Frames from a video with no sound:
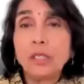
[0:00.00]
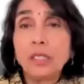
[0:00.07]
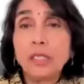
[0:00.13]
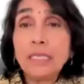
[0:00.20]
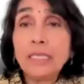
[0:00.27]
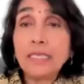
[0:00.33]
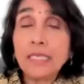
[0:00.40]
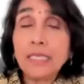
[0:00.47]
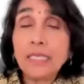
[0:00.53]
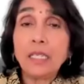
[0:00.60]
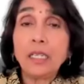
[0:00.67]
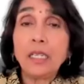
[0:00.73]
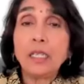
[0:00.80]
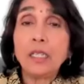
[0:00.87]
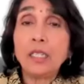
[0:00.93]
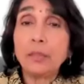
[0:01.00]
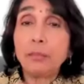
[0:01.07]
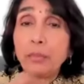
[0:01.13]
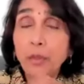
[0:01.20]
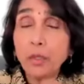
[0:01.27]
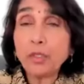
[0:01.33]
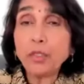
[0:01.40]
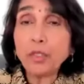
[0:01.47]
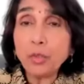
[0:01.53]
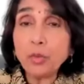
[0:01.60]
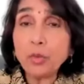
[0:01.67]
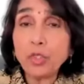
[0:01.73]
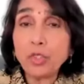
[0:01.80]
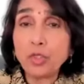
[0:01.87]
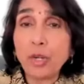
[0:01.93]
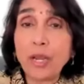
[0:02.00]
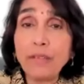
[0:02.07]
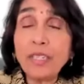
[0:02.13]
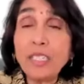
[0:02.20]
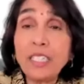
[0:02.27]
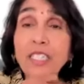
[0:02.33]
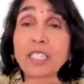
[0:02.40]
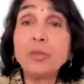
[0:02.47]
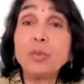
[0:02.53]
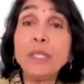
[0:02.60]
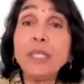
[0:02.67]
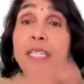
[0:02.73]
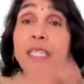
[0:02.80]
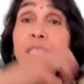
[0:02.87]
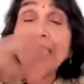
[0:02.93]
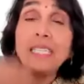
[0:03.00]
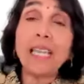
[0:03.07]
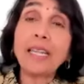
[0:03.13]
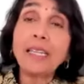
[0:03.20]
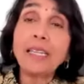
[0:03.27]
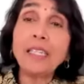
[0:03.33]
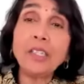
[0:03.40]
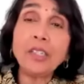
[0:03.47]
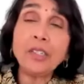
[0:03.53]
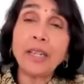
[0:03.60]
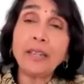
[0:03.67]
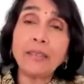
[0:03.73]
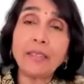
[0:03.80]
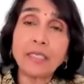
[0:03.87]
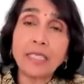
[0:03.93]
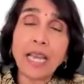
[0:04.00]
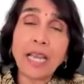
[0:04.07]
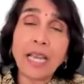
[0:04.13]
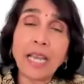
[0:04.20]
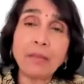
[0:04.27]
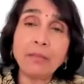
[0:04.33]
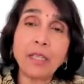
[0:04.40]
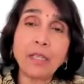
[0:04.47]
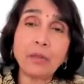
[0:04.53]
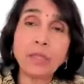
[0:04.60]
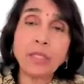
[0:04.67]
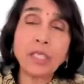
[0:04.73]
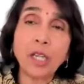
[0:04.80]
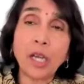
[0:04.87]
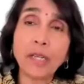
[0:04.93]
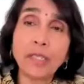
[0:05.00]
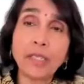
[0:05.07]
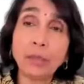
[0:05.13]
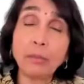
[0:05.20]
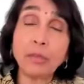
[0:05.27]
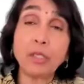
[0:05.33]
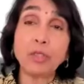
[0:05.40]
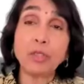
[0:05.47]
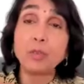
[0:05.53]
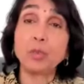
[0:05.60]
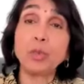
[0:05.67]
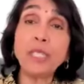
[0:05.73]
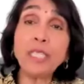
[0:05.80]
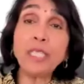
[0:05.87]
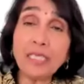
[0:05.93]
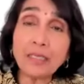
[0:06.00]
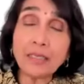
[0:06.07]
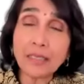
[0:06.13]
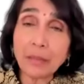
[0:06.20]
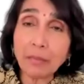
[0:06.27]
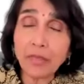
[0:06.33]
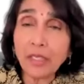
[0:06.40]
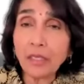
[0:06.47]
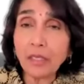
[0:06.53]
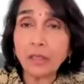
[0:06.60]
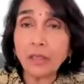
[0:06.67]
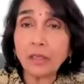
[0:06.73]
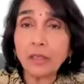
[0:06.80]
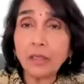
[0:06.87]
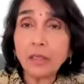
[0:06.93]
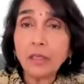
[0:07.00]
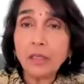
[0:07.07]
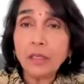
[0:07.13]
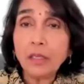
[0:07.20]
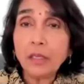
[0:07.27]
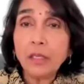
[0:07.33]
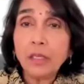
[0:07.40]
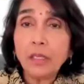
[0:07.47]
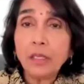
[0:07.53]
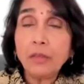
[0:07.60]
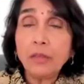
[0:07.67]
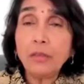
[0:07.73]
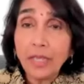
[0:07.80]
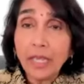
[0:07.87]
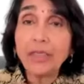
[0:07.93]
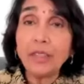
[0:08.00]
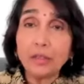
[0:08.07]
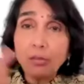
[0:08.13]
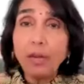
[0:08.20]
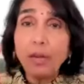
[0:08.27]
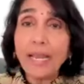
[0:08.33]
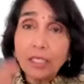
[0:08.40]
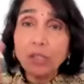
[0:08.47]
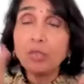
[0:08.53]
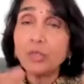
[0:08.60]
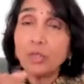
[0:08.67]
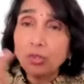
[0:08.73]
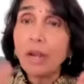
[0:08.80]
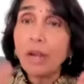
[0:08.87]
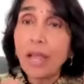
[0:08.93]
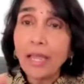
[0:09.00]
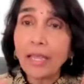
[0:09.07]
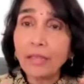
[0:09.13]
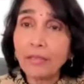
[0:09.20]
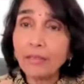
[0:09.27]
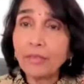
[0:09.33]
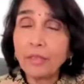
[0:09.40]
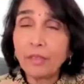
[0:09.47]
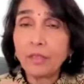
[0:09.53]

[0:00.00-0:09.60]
Is it the person who was driving? Did we get here at the time that we got here because we did something? We had the right to drive.